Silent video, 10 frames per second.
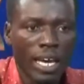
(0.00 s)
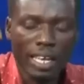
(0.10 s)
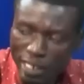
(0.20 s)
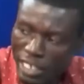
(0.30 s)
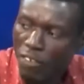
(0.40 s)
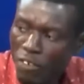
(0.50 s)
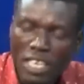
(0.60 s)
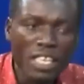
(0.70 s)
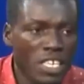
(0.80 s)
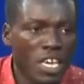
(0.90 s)
SF
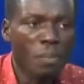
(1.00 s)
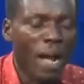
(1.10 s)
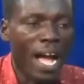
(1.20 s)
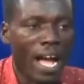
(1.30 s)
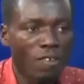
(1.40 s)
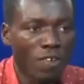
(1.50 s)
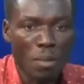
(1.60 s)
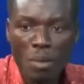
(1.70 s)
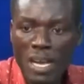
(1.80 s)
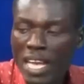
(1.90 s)
ye ye pa. In
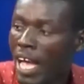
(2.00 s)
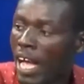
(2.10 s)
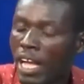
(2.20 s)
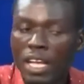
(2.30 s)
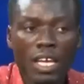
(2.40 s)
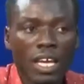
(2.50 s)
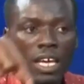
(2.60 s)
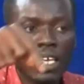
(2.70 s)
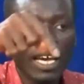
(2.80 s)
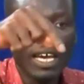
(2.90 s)
fact, me be ya
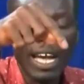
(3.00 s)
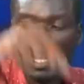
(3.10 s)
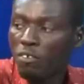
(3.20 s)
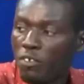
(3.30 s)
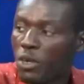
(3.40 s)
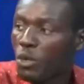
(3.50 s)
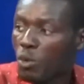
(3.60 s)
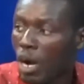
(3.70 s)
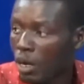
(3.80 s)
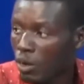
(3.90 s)
I am free
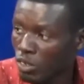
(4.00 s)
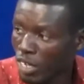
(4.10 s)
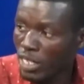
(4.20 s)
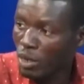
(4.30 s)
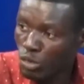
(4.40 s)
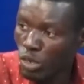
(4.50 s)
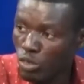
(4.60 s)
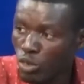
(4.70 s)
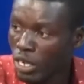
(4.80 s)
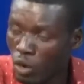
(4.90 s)
dunkwa. Contractor also
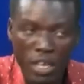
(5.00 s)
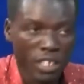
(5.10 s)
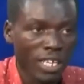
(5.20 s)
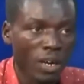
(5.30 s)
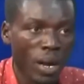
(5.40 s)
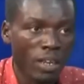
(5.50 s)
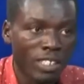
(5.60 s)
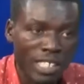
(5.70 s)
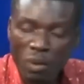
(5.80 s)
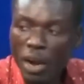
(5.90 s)
no so that oh yes, akwan. Ni
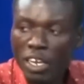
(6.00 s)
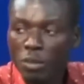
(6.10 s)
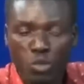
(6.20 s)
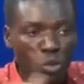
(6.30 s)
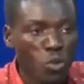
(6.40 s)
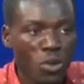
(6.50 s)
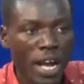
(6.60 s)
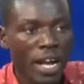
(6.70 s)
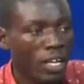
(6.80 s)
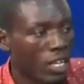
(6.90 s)
sa kwan ni beto mu ya.